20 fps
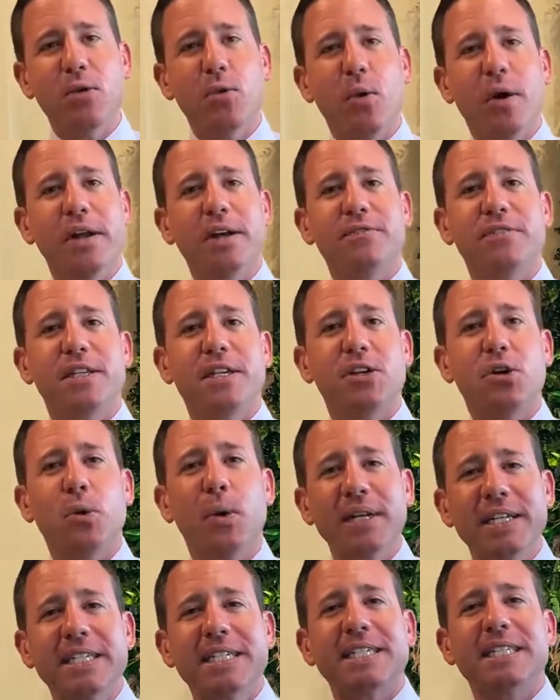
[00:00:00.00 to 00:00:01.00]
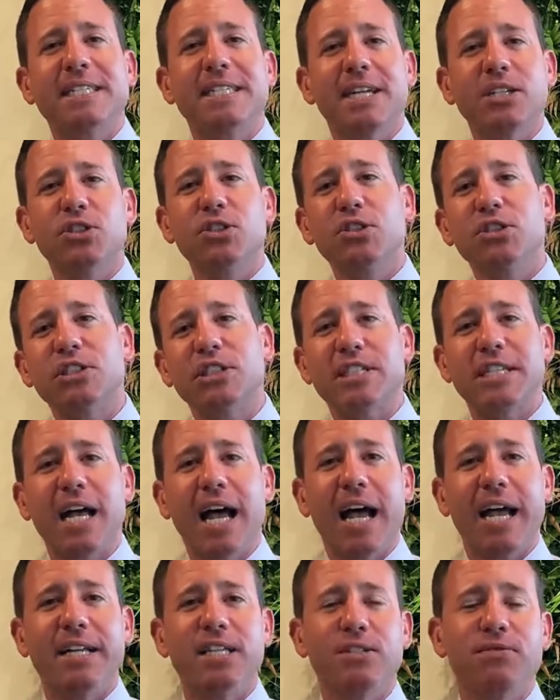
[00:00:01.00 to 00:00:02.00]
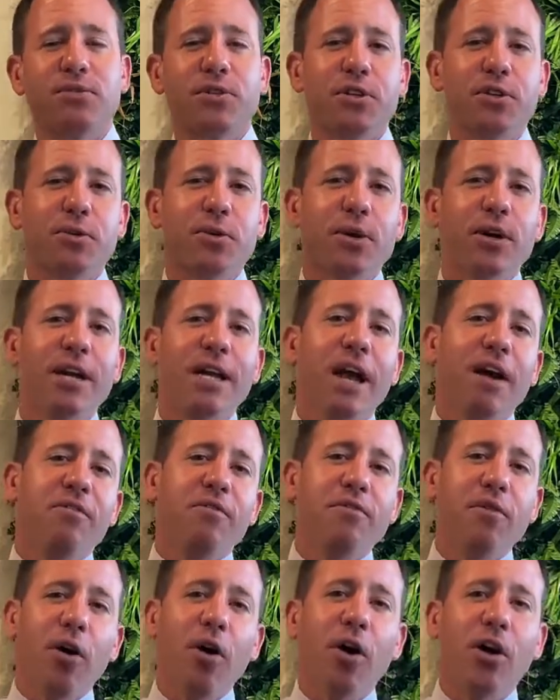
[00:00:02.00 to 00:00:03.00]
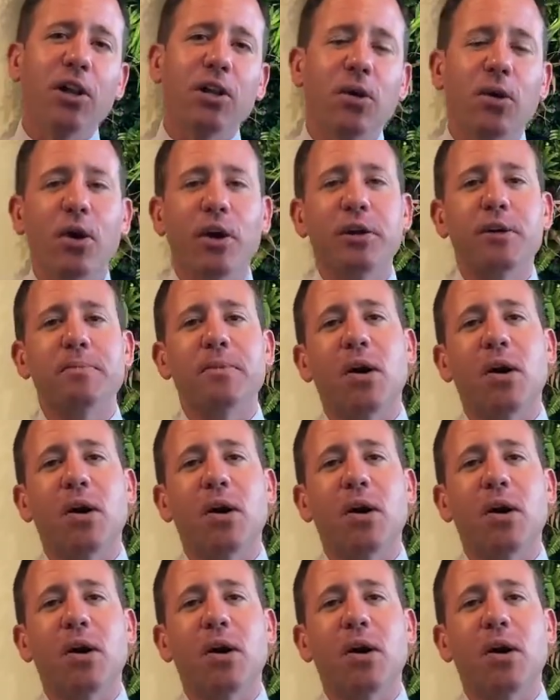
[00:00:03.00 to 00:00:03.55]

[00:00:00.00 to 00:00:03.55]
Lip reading: one of the quintessential designs for your fall, autumn,